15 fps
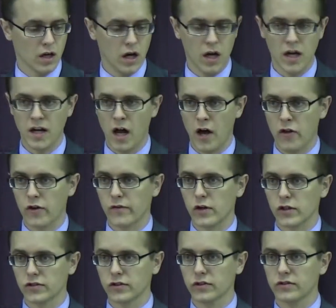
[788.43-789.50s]
uh, in other
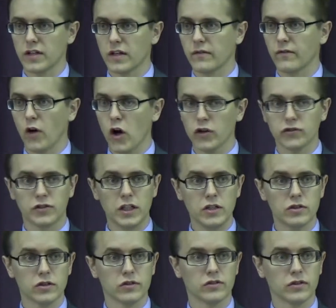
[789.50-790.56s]
verses that false
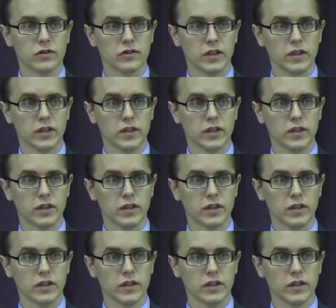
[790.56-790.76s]
teachers and